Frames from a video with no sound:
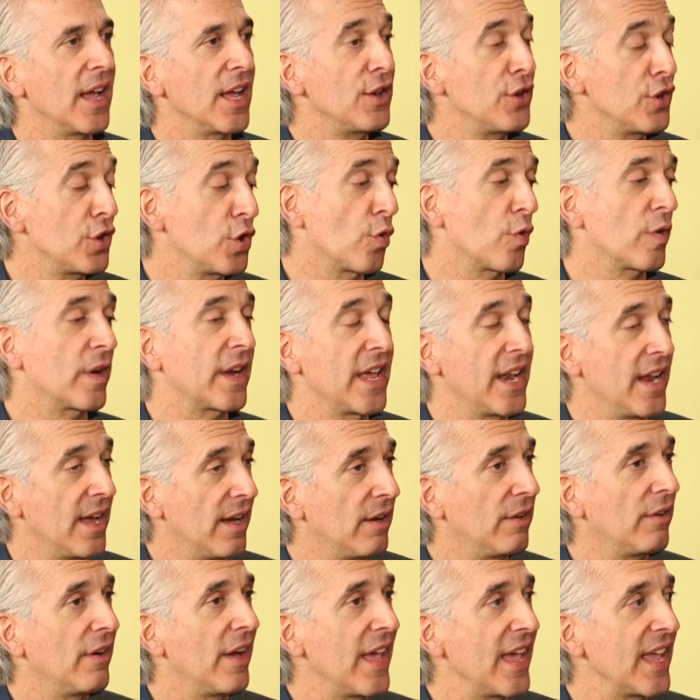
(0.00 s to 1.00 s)
in New York and
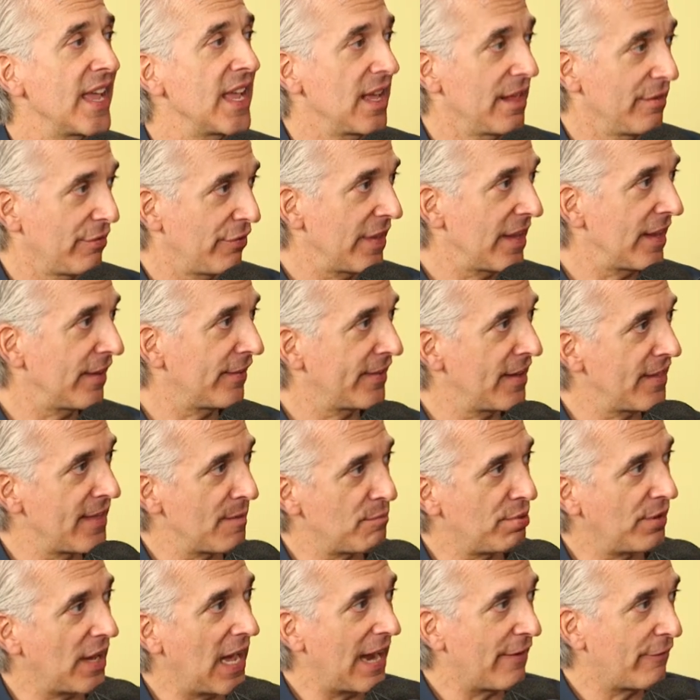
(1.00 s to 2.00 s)
L A at least, and then
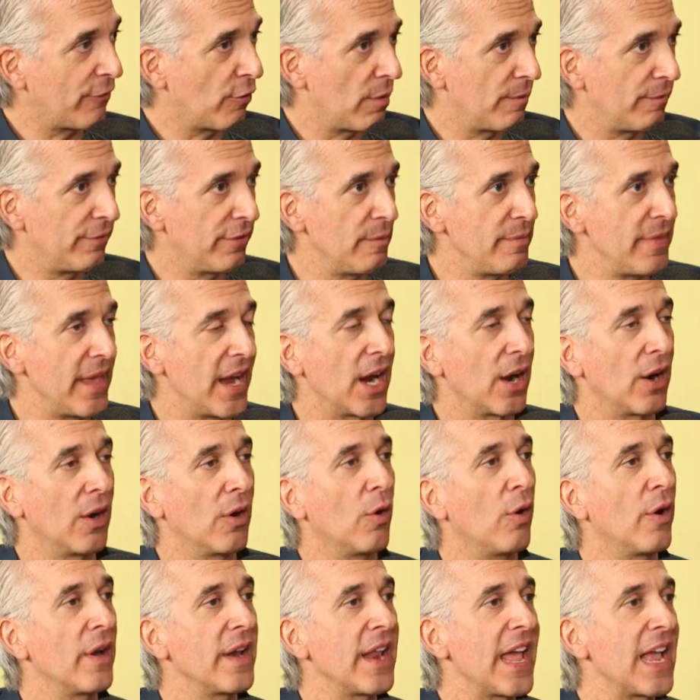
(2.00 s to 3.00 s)
platform from there
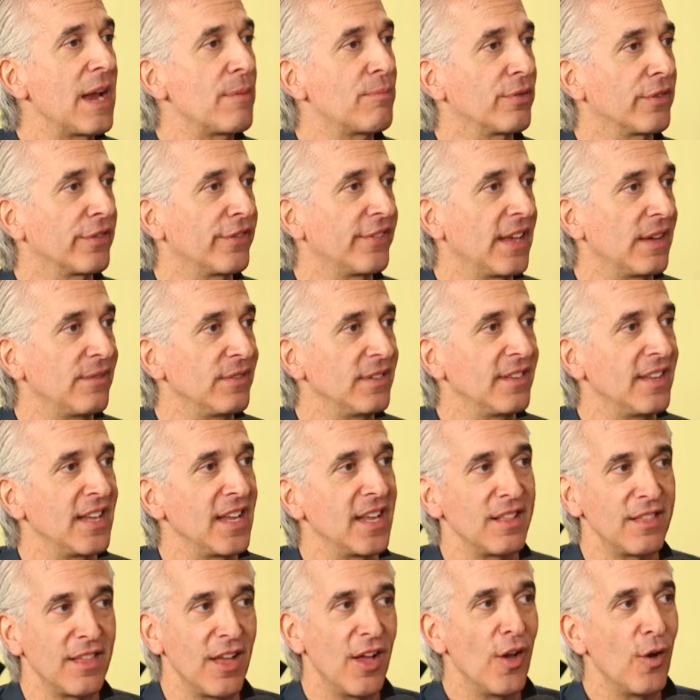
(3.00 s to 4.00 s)
on April
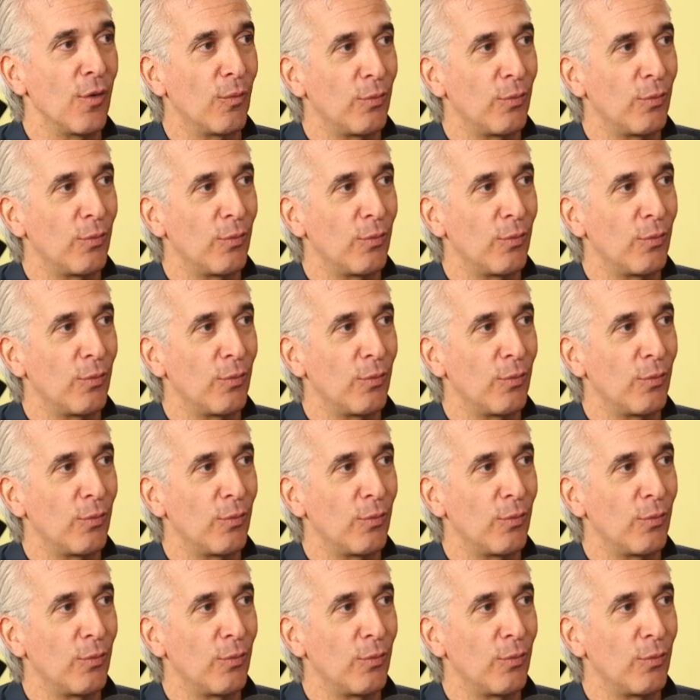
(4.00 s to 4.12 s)
seventeenth.